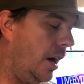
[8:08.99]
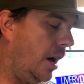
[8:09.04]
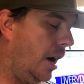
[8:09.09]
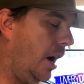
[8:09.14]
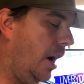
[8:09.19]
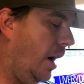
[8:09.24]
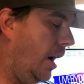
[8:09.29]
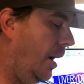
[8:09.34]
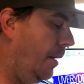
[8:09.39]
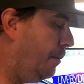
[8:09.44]

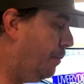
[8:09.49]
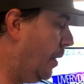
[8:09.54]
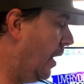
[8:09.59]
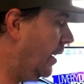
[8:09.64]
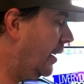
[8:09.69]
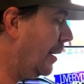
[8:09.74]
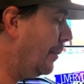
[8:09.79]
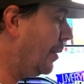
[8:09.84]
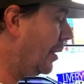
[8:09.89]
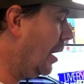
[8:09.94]
I
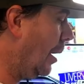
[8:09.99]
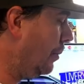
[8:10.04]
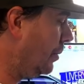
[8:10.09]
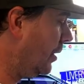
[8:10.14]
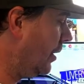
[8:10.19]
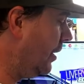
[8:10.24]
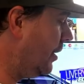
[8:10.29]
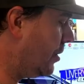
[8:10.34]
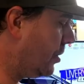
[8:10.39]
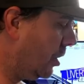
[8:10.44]
picked up a
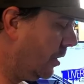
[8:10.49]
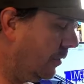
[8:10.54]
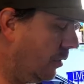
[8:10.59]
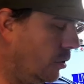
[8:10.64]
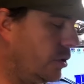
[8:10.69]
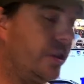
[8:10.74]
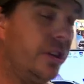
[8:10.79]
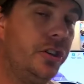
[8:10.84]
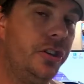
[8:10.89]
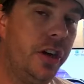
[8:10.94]
couple of these servos to